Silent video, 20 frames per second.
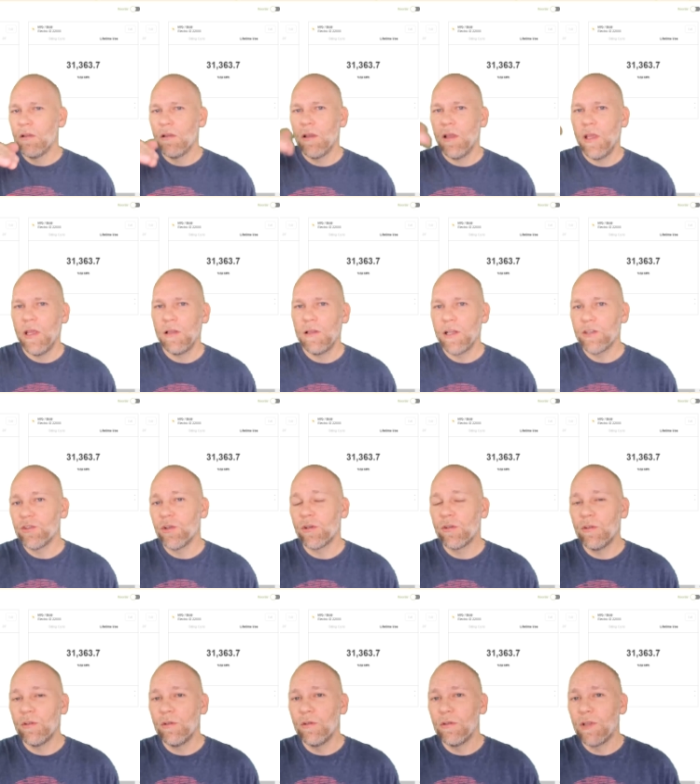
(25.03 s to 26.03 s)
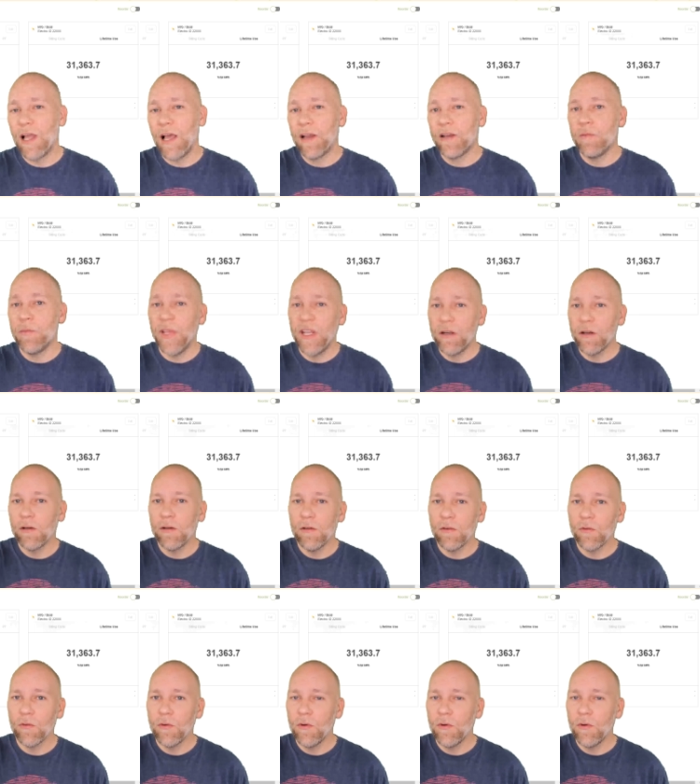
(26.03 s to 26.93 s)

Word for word: a electrical line meter